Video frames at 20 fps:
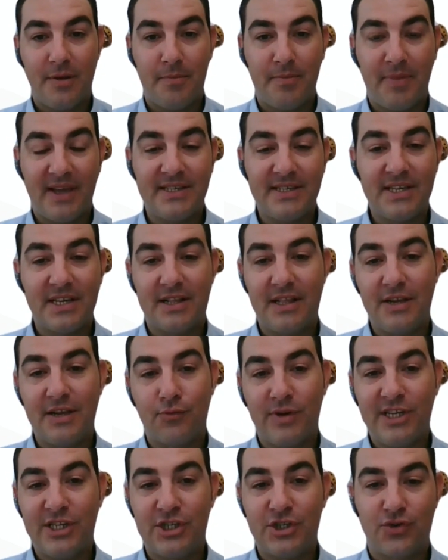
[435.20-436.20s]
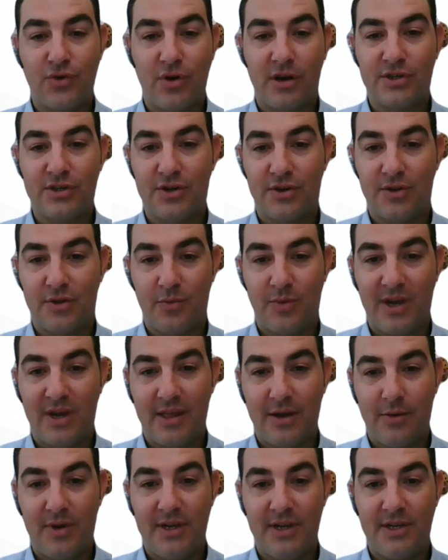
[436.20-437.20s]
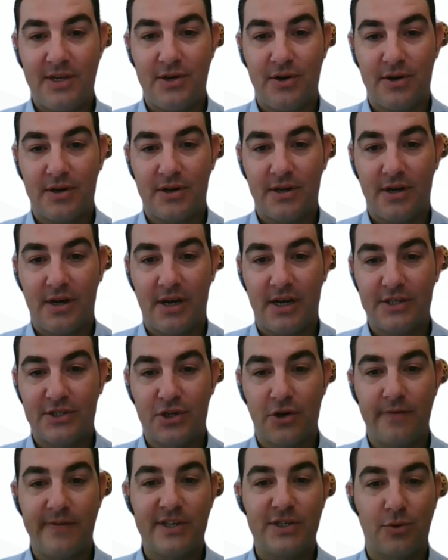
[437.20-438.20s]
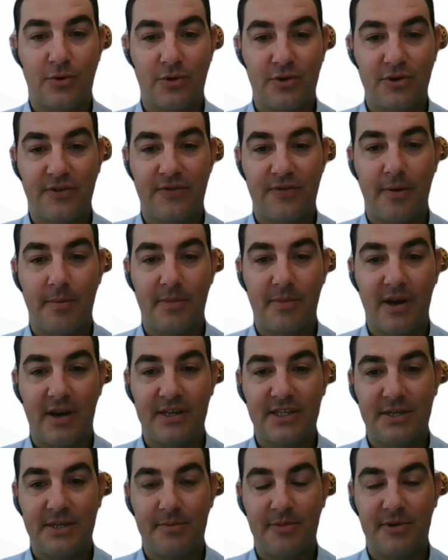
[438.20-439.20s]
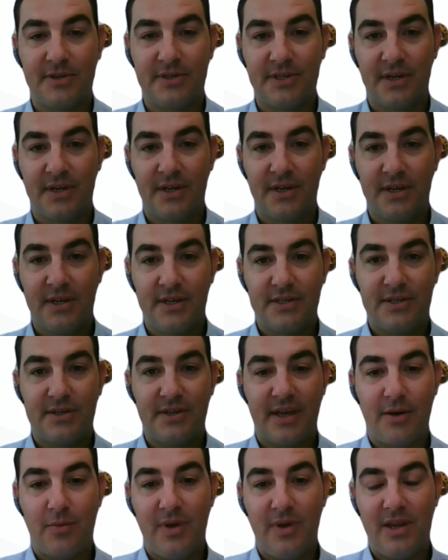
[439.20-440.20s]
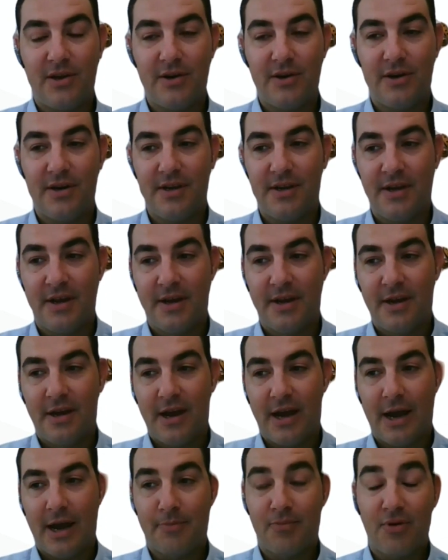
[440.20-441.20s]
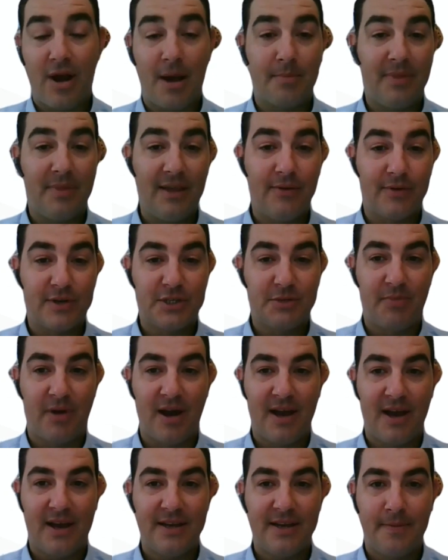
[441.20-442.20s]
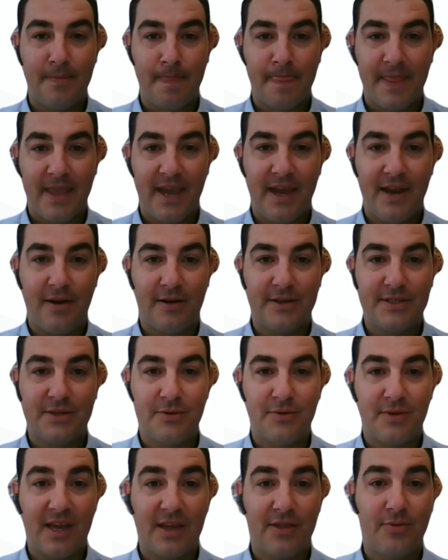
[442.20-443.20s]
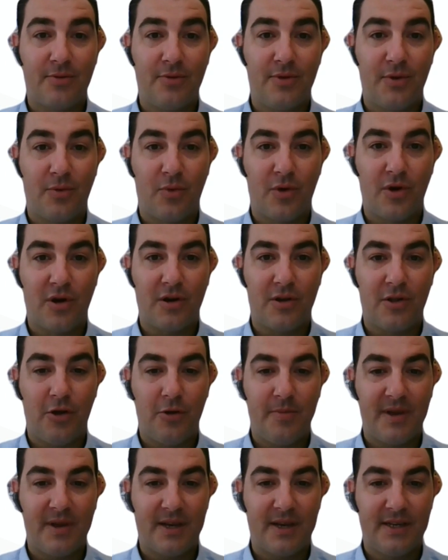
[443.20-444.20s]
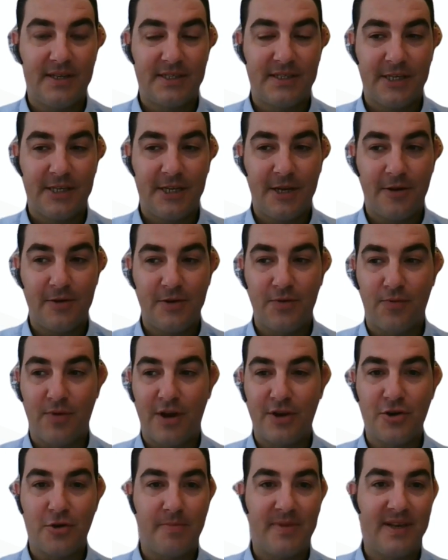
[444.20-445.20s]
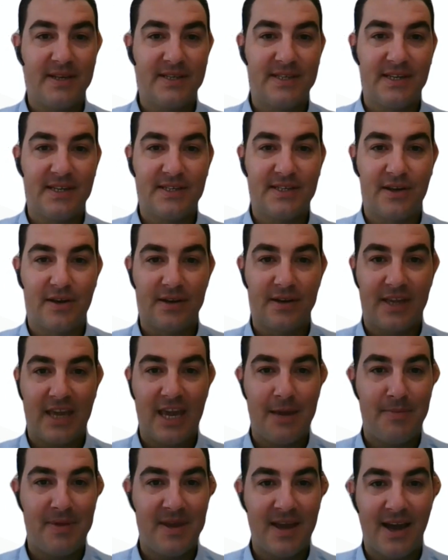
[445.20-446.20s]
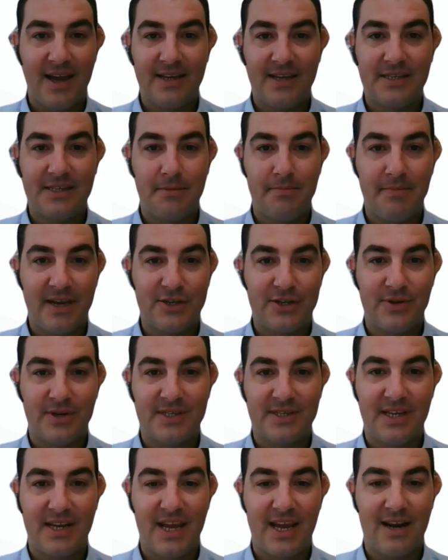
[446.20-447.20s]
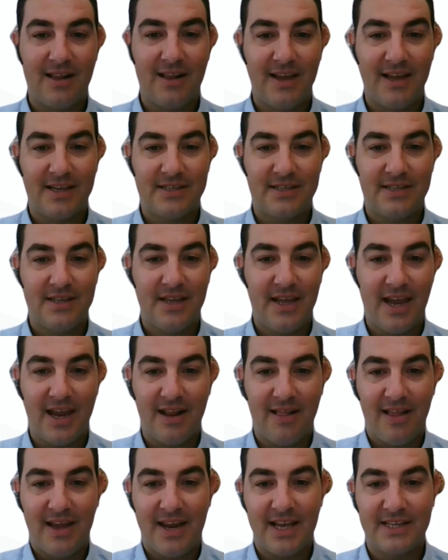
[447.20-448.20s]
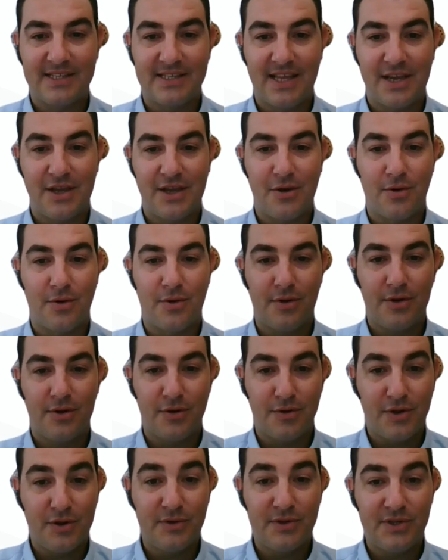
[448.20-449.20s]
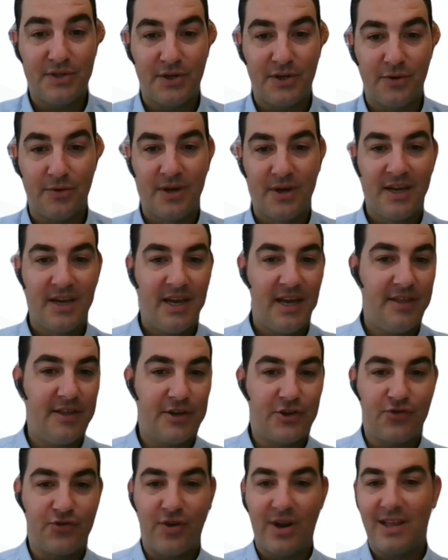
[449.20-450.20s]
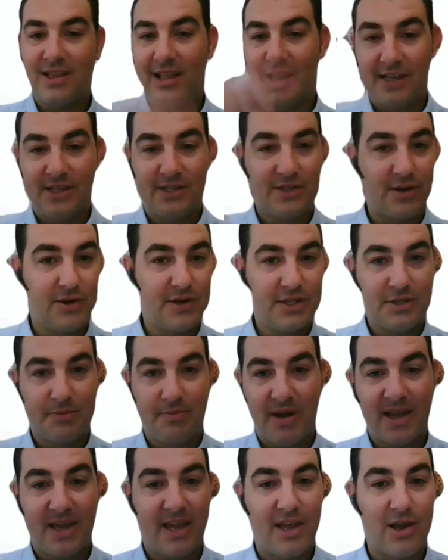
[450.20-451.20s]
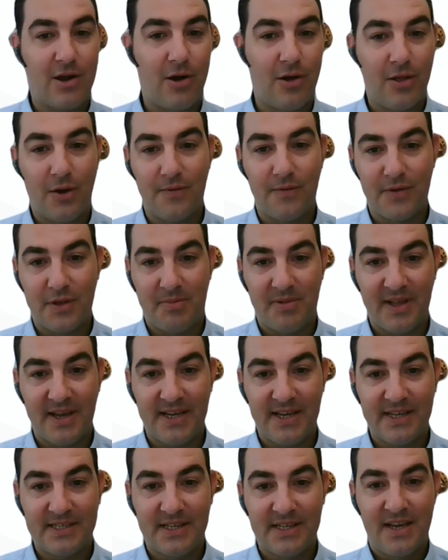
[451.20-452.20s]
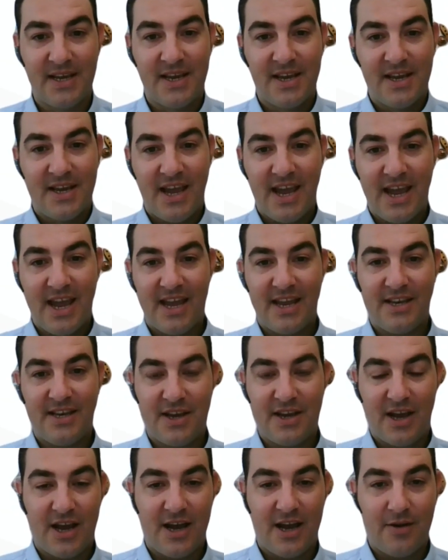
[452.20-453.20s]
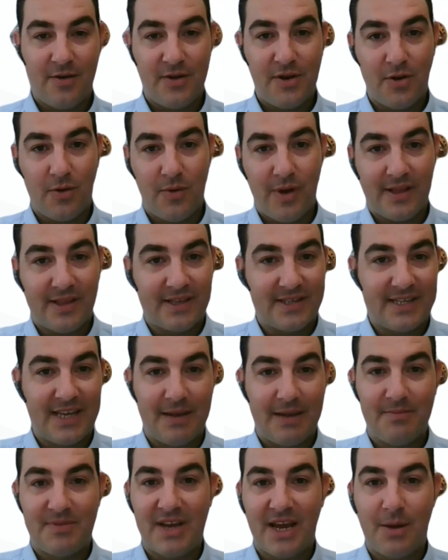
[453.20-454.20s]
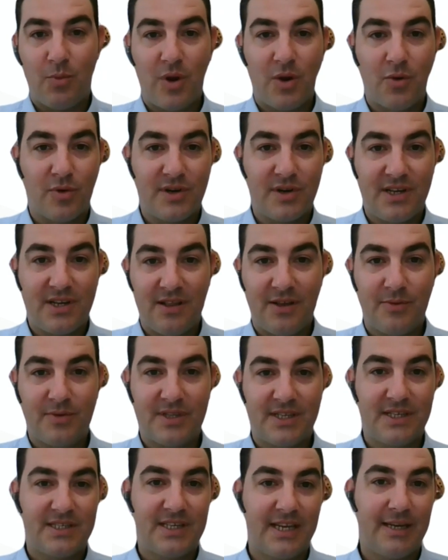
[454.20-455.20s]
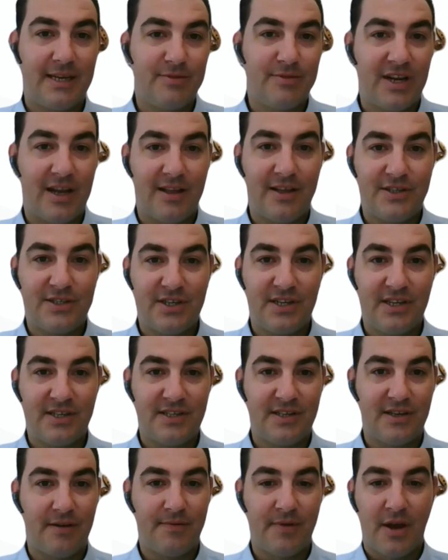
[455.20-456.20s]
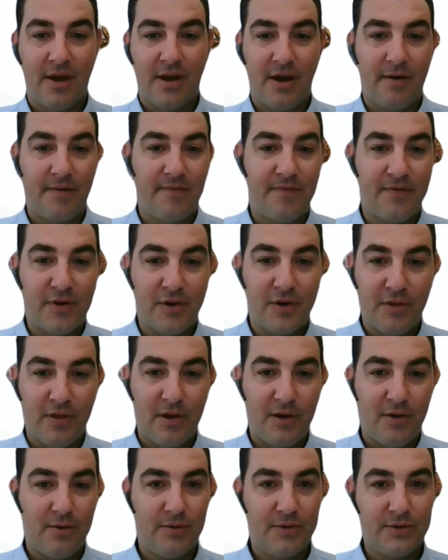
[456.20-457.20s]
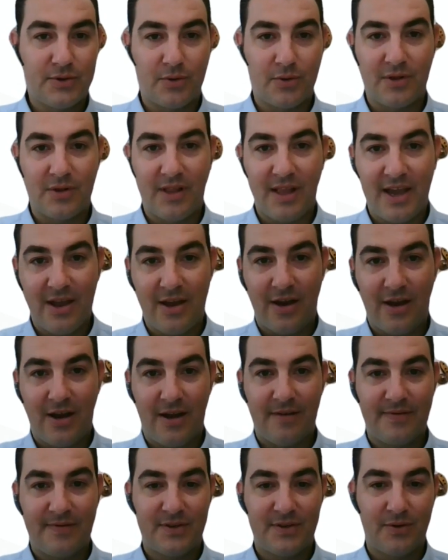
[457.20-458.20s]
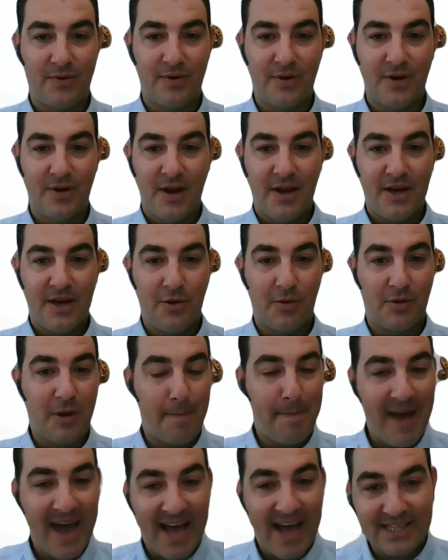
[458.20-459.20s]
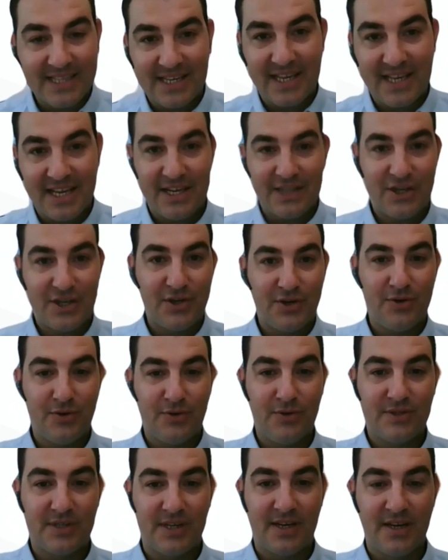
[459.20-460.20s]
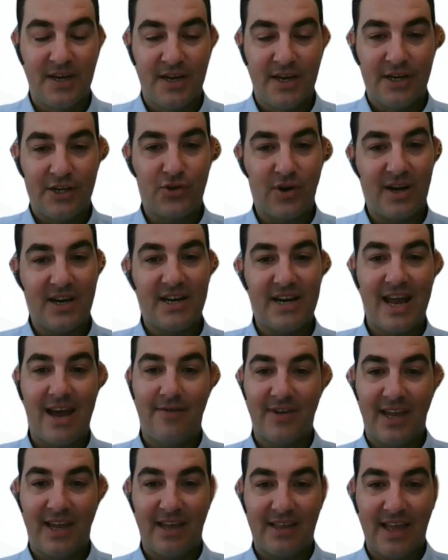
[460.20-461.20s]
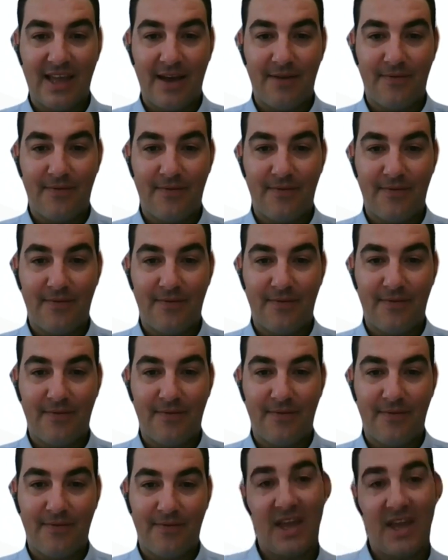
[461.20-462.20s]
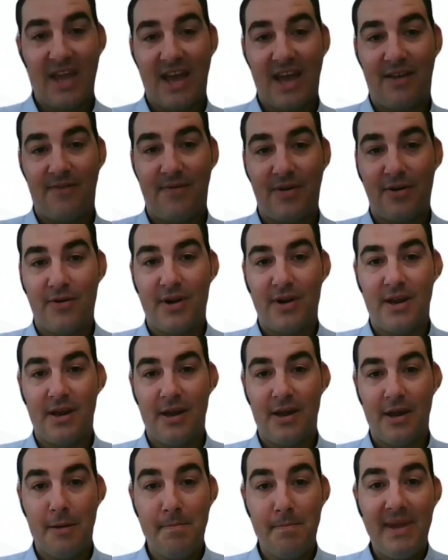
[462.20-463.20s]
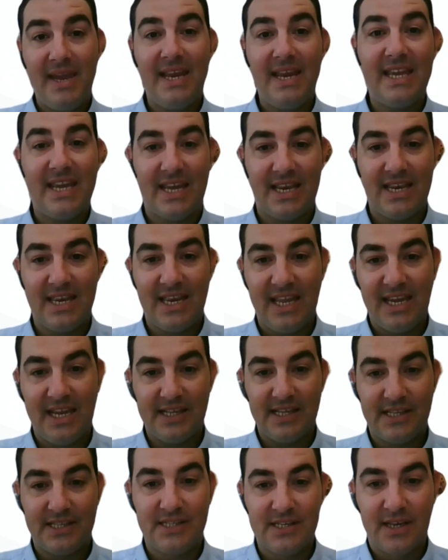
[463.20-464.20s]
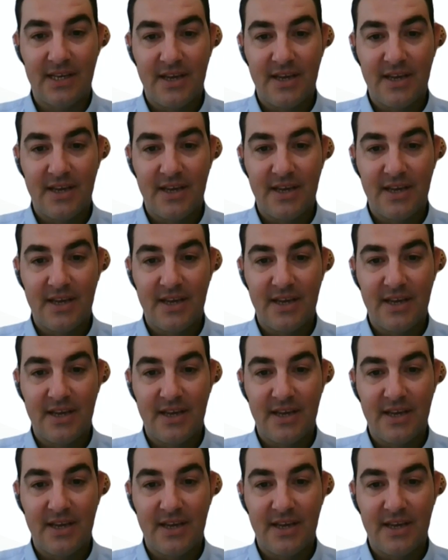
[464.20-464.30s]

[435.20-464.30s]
basically restructure the way that we took service orders from customers so that we could promptly respond and also get through the workload, because you run your business on KPIs and metrics and analytics that you're used to, and the trend line started spiking all over the place. And at the same time, we were dealing with the same challenges of furloughs or layoffs or capacity issues, and trying to navigate that where they had very immediate needs.